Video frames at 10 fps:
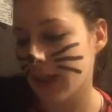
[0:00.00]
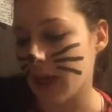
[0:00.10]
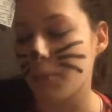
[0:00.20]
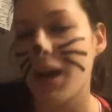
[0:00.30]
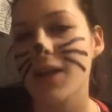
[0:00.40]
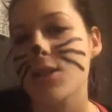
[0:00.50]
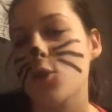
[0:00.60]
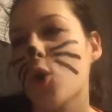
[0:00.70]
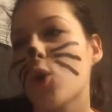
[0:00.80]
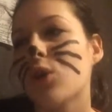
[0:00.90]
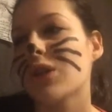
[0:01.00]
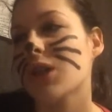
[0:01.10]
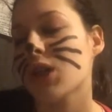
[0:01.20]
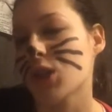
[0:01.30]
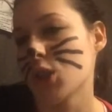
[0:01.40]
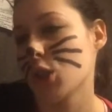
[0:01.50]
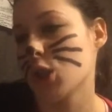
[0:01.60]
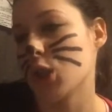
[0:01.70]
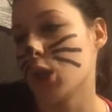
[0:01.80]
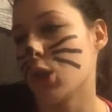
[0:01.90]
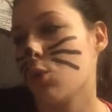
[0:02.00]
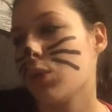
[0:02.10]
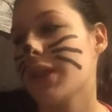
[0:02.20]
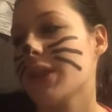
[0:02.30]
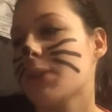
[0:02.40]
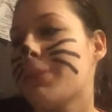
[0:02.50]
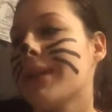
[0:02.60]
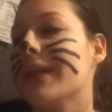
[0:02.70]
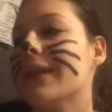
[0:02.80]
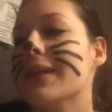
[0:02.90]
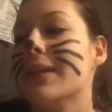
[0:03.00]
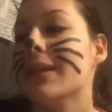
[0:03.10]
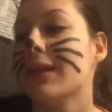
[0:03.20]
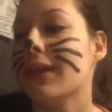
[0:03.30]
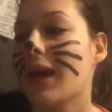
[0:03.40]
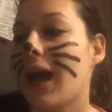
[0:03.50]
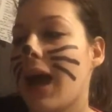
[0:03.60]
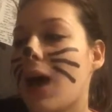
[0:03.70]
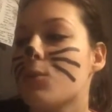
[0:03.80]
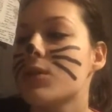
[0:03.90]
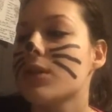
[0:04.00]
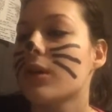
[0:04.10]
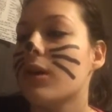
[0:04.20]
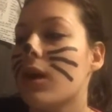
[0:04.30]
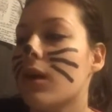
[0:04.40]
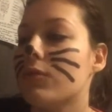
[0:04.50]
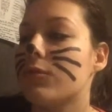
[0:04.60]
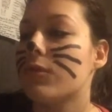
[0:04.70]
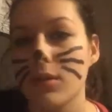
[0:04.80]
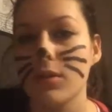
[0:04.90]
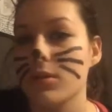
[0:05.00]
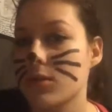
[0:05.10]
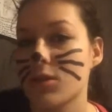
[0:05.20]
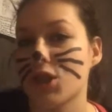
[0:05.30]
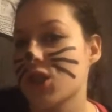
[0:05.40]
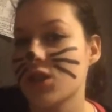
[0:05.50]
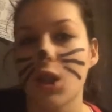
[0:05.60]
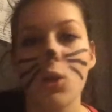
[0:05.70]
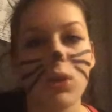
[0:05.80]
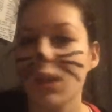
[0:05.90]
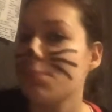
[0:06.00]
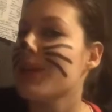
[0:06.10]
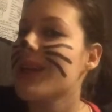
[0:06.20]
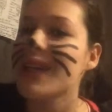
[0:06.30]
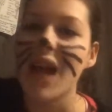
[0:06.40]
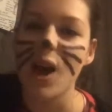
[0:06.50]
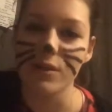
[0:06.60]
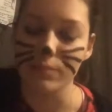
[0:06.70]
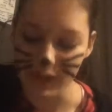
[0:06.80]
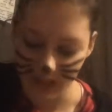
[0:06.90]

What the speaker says: And my soul slowly depleted out of, just slowly depleted out of me